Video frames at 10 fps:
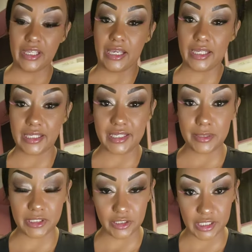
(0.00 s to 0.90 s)
and it
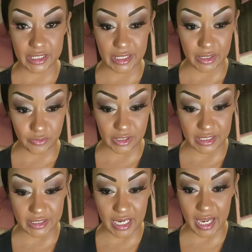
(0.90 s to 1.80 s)
keeps your skin
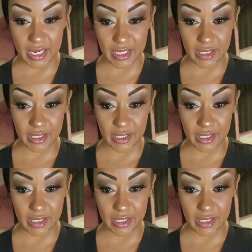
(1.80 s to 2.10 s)
really tight.